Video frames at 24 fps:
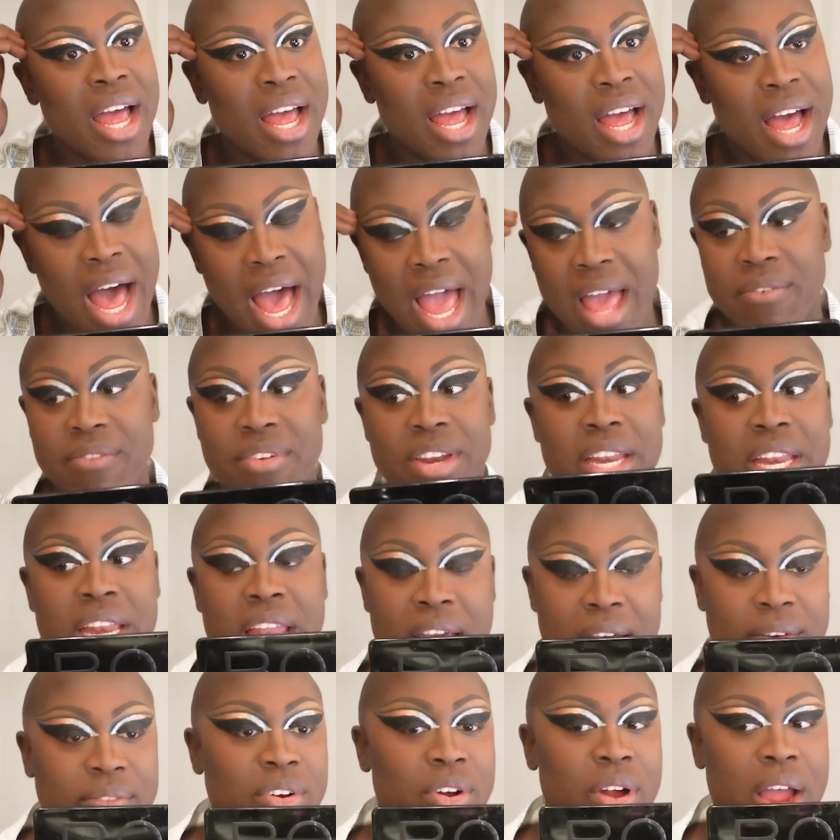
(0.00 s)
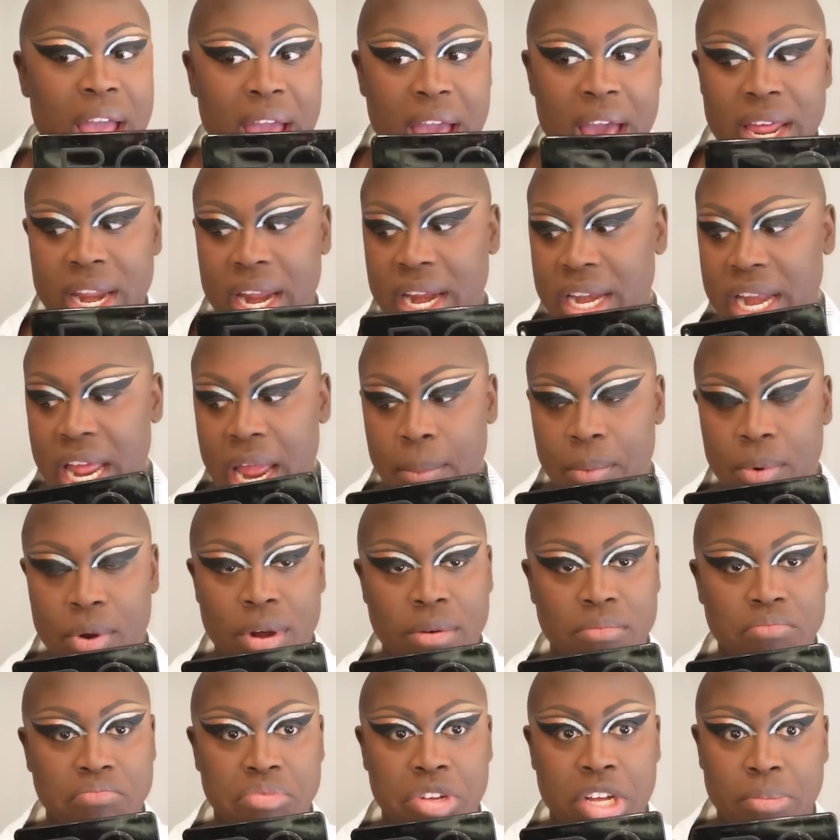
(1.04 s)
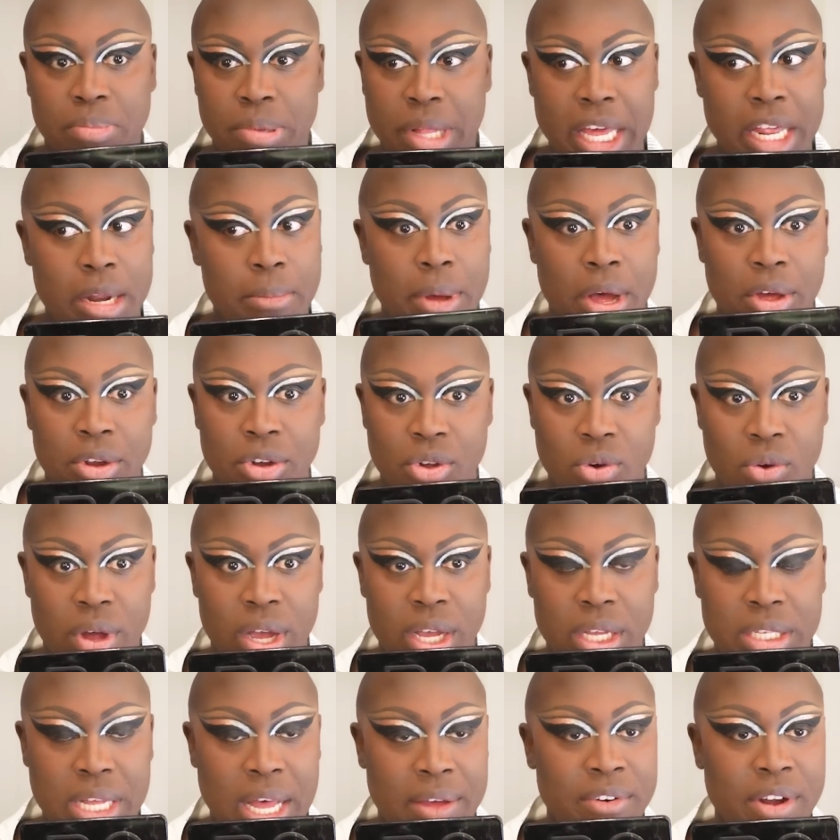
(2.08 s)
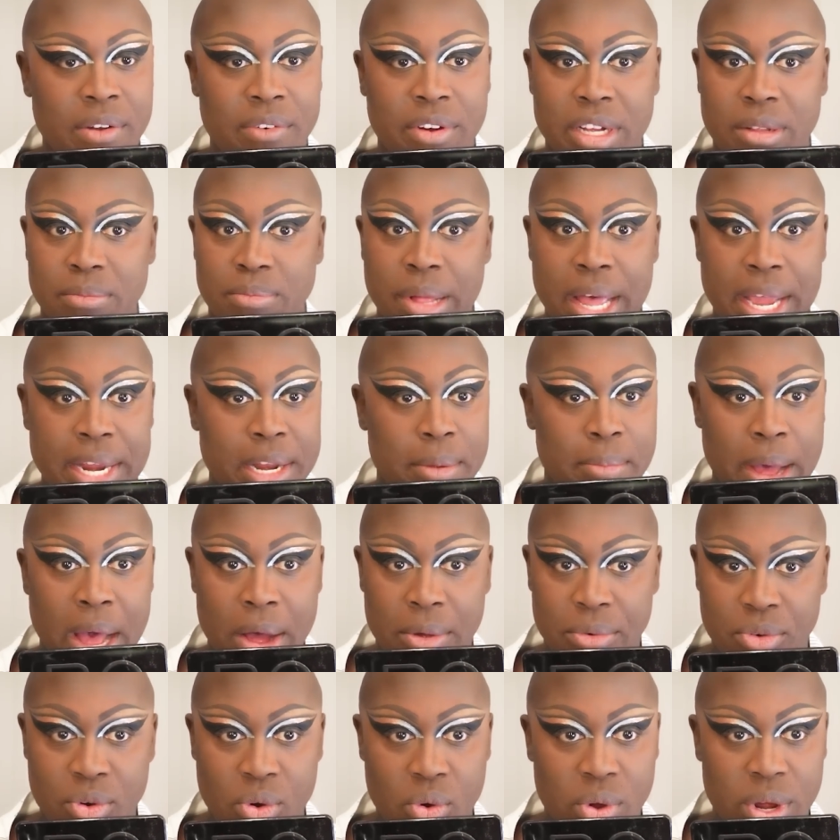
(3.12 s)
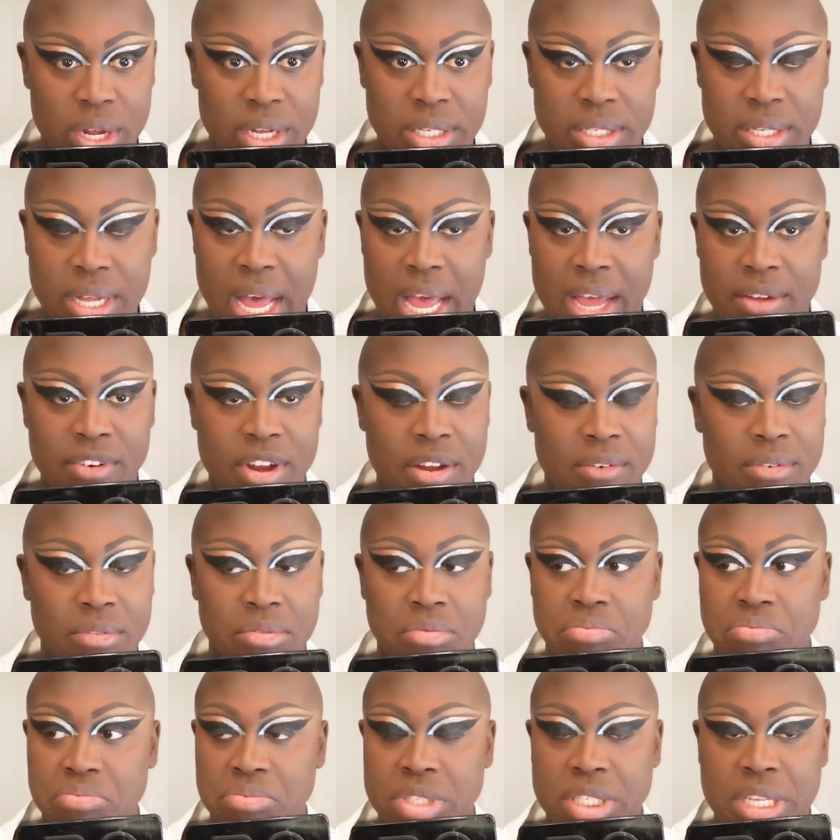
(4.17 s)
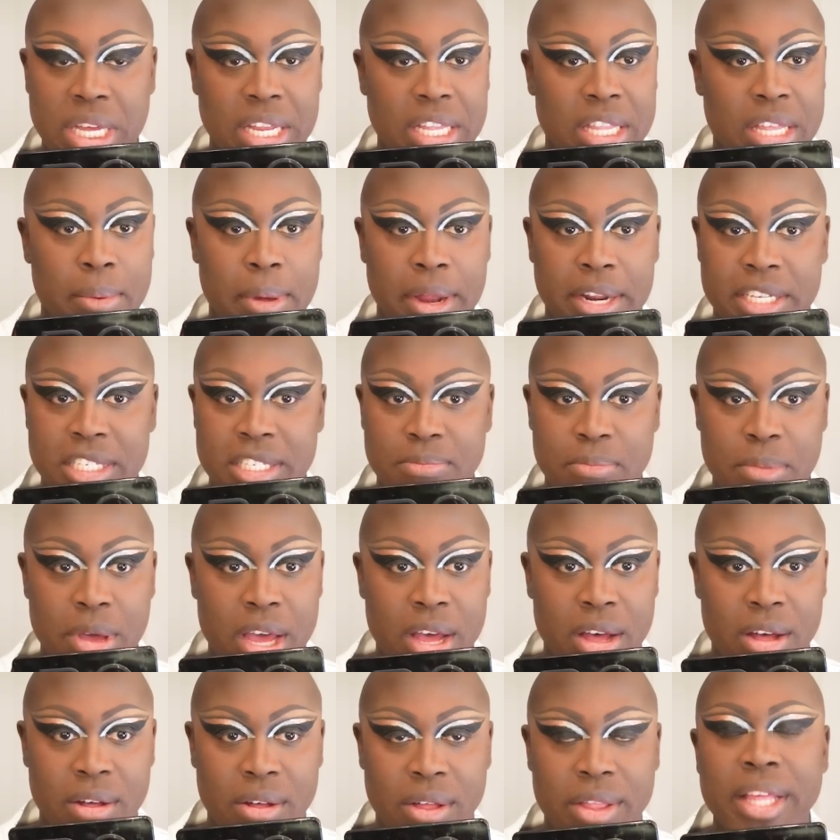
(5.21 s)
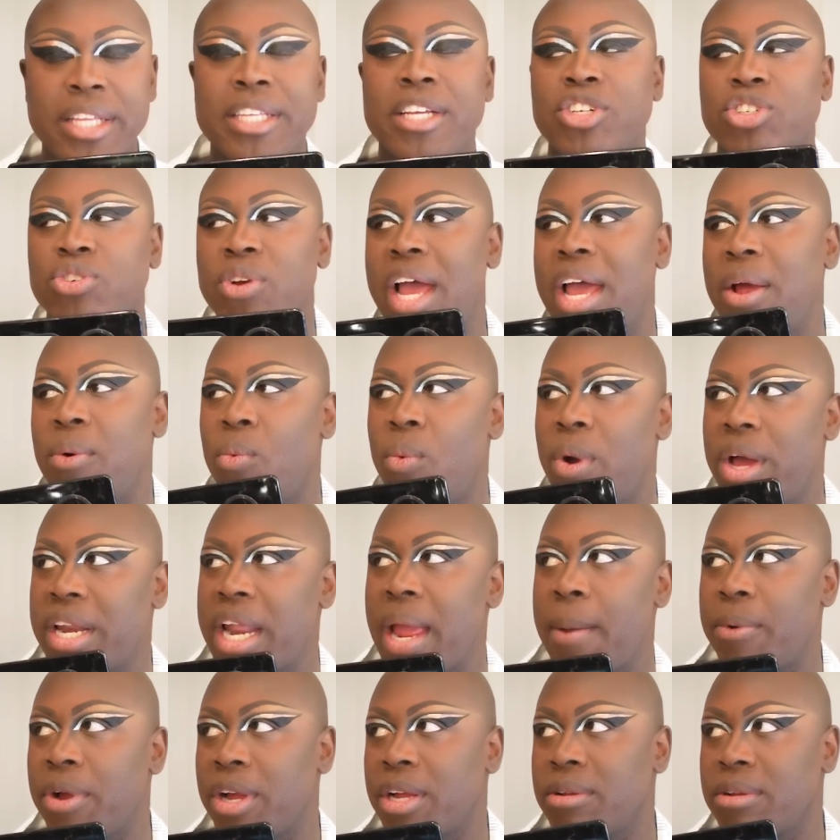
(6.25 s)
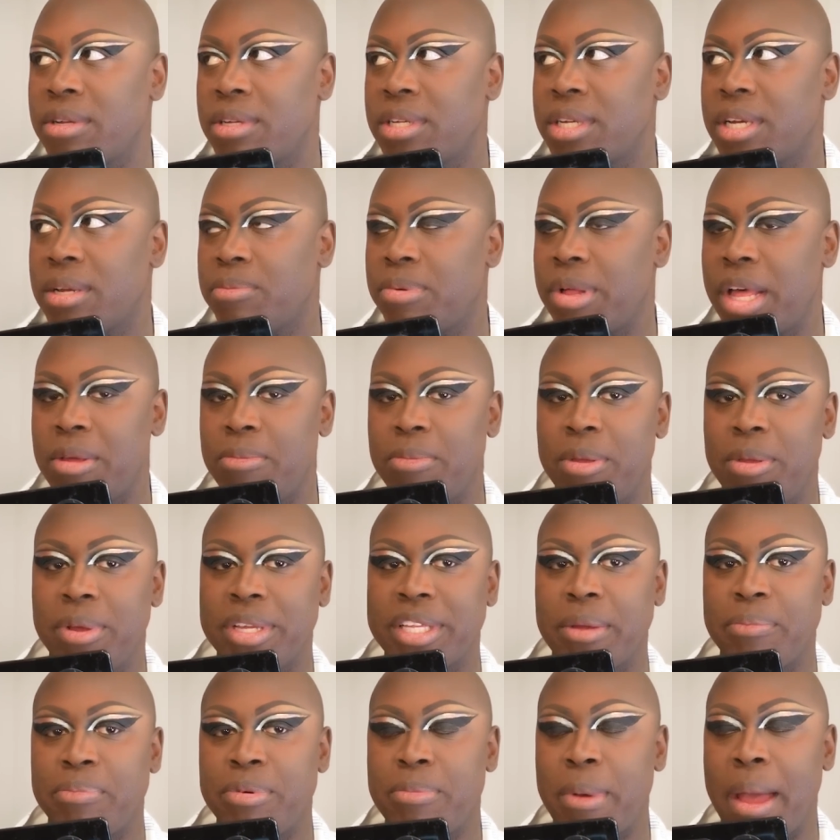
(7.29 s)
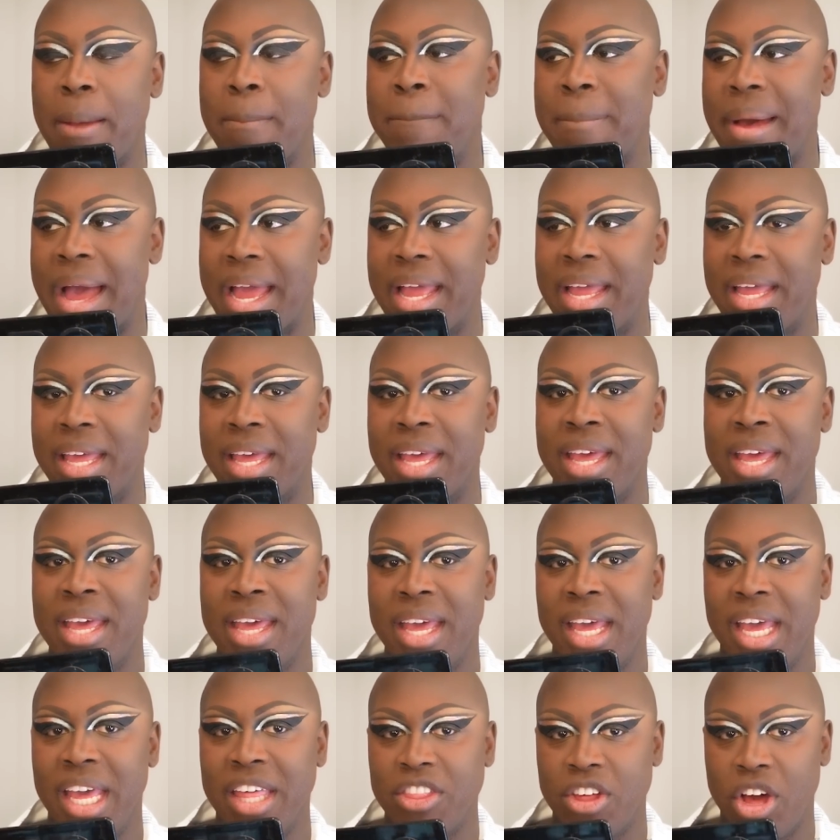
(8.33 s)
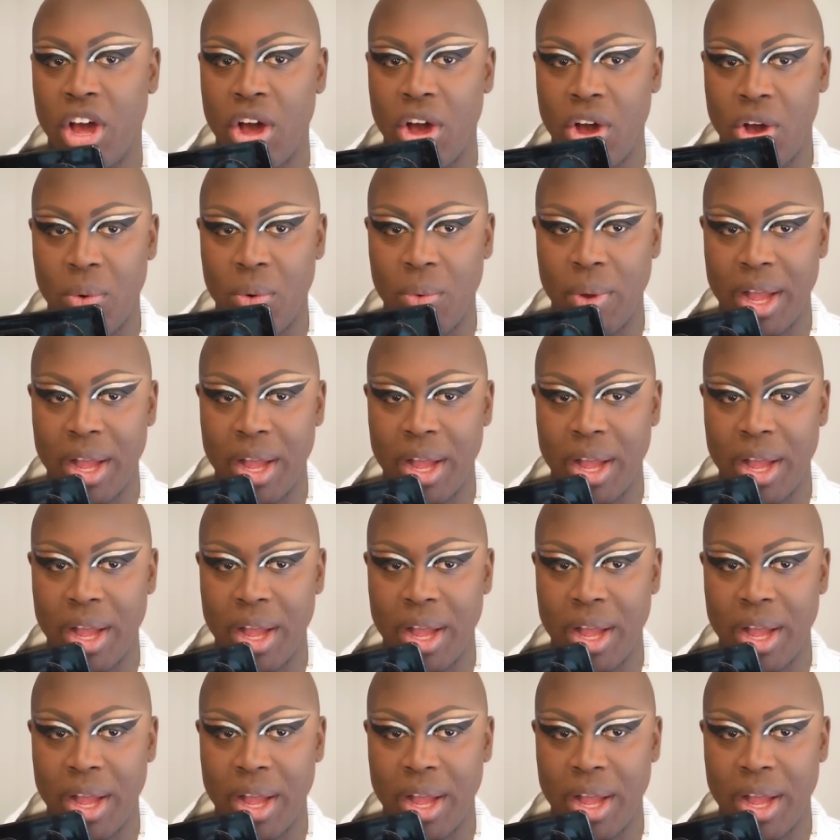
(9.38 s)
I have never had a neighbor complain about noise. I've never complained about noise. I've never said anything about a smell. That's not true. I had one neighbor complain to me because I put my bike in the hallway.